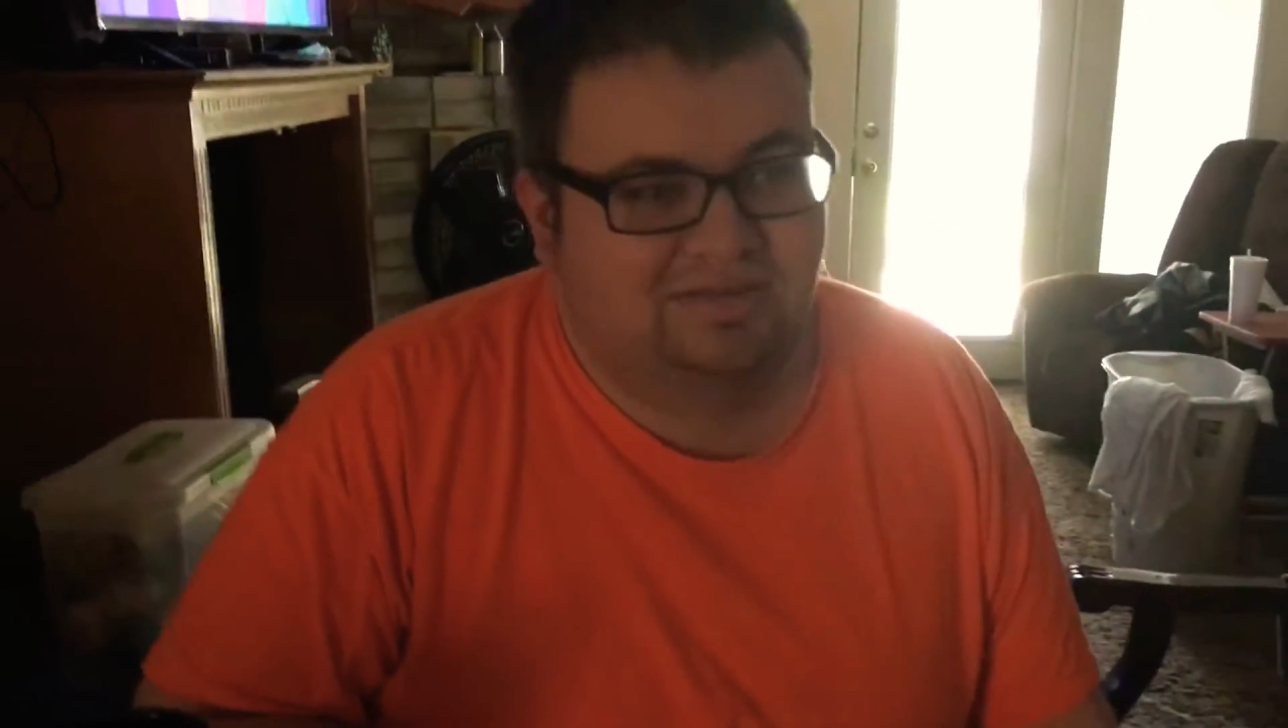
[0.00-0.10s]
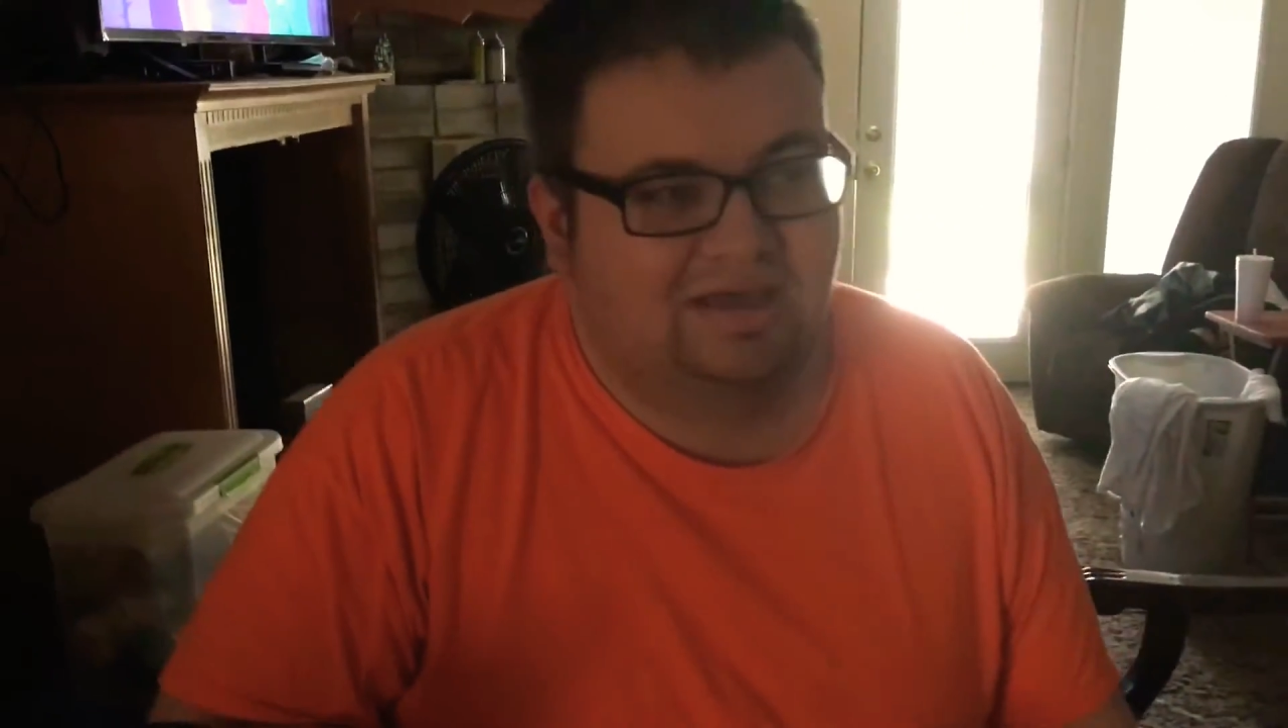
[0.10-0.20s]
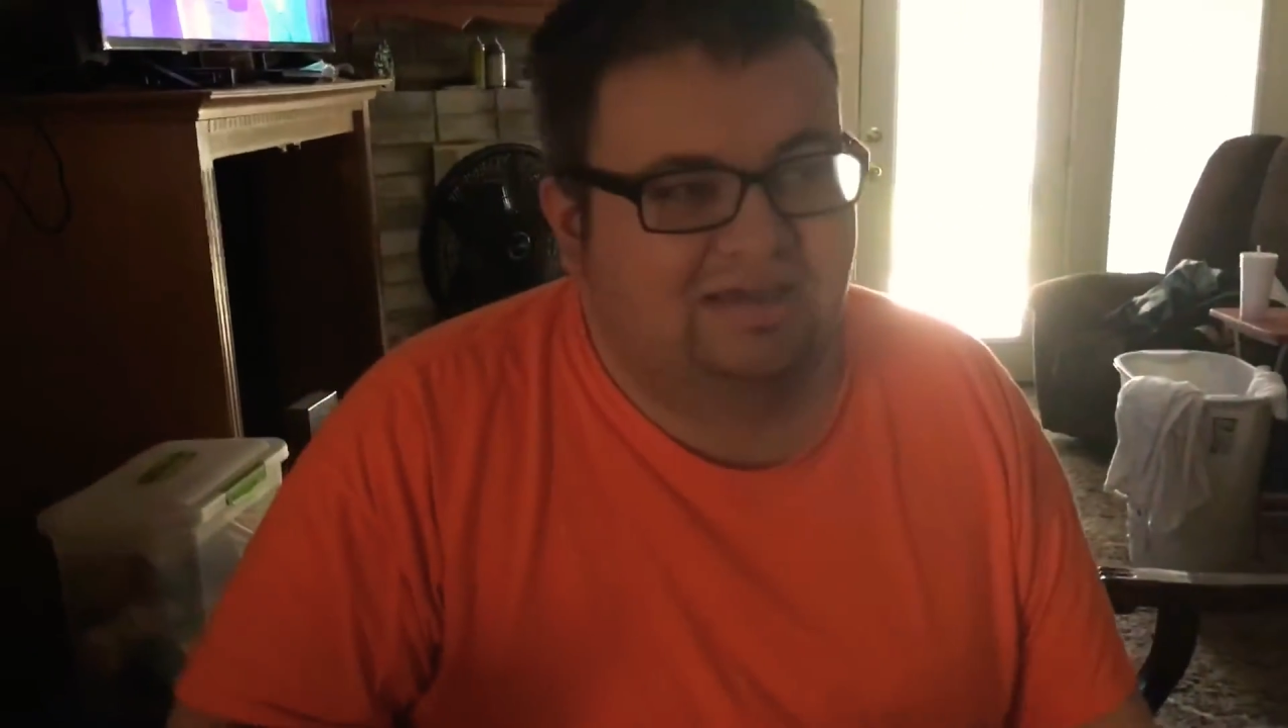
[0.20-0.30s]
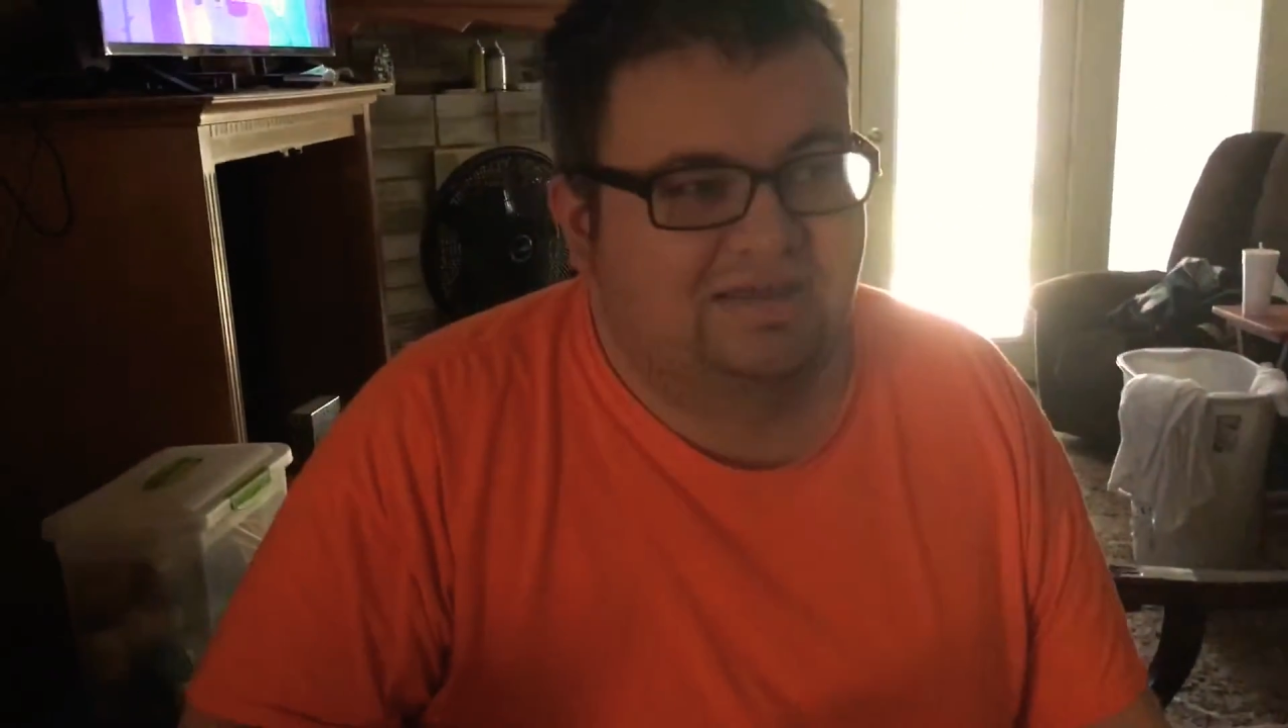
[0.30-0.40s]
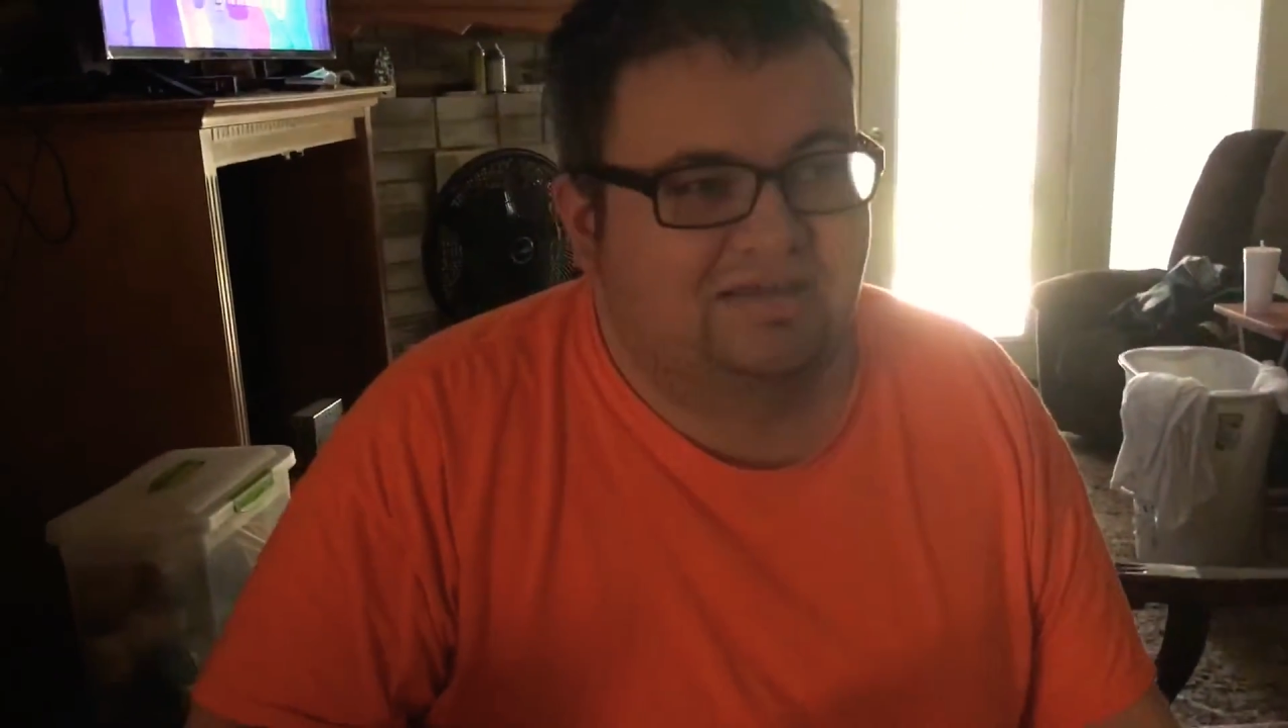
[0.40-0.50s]

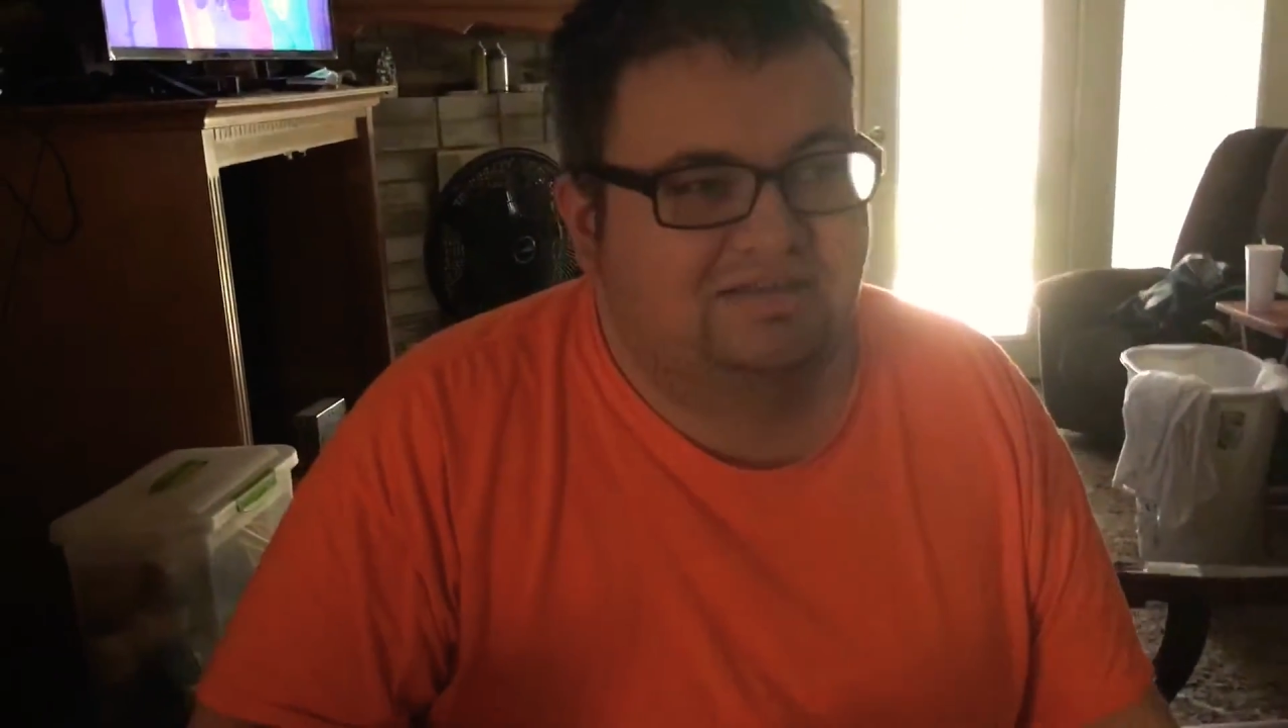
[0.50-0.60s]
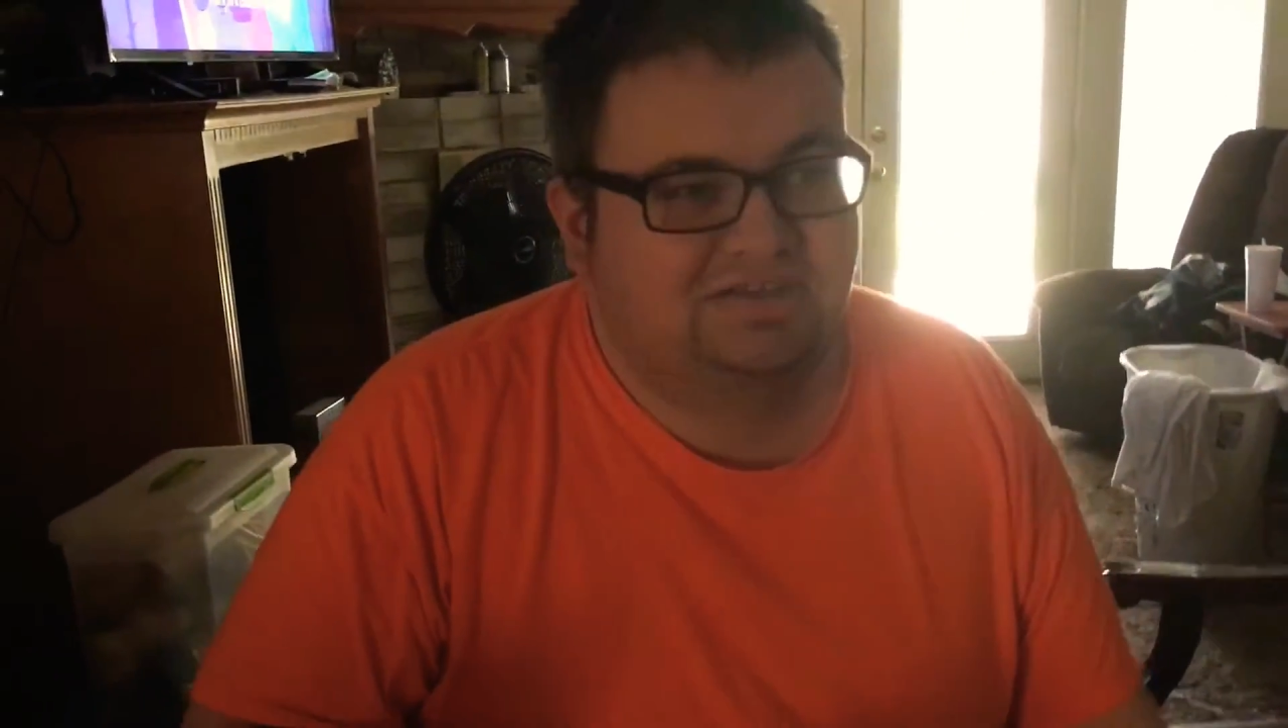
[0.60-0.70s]
Hi, I'm